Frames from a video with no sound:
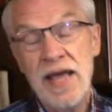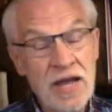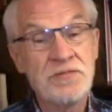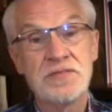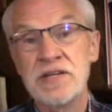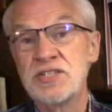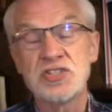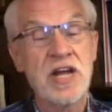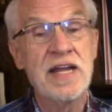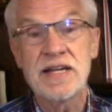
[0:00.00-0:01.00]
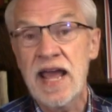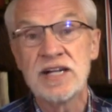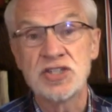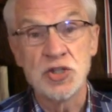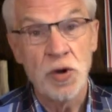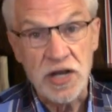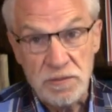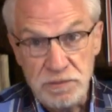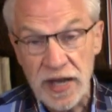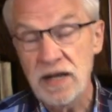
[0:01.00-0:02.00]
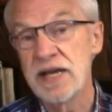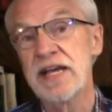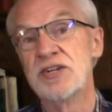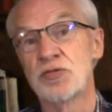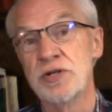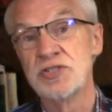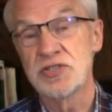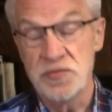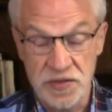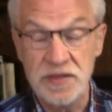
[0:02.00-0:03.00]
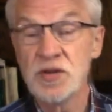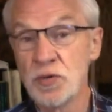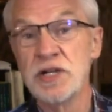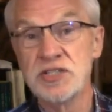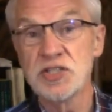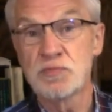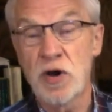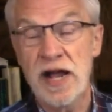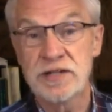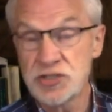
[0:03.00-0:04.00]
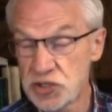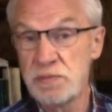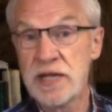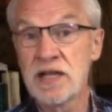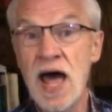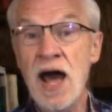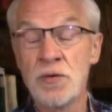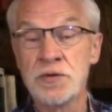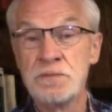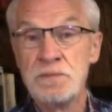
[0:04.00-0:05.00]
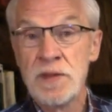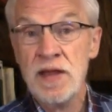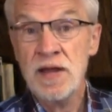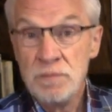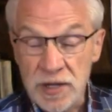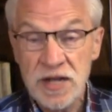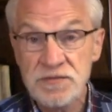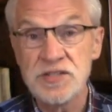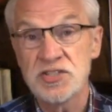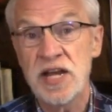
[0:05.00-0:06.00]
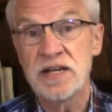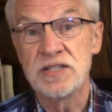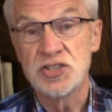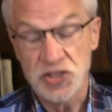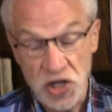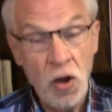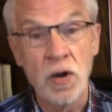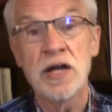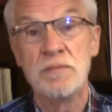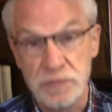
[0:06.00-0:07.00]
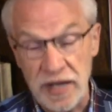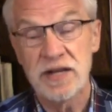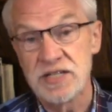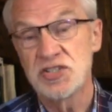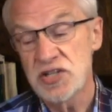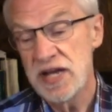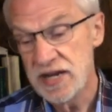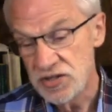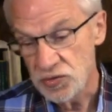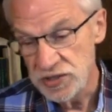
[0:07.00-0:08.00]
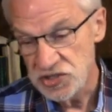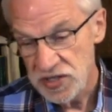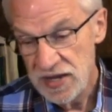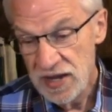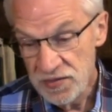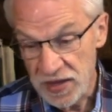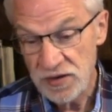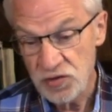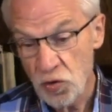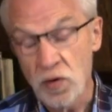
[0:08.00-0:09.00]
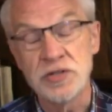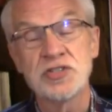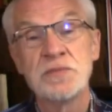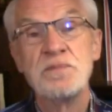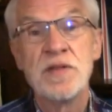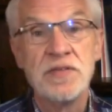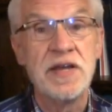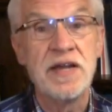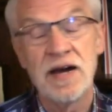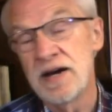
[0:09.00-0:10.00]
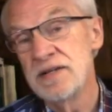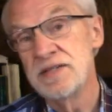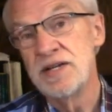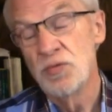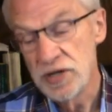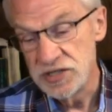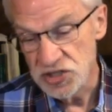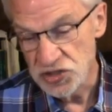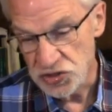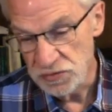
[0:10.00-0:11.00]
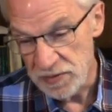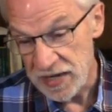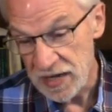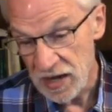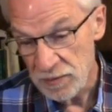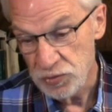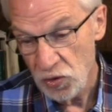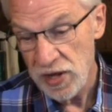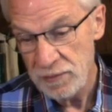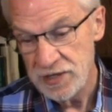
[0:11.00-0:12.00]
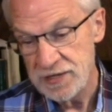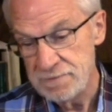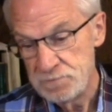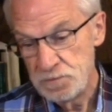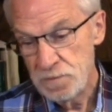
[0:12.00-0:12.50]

If the state can't show a compelling interest, then the religious practice should be allowed. But if the state can show a compelling state interest, then of course the religion should be prohibited.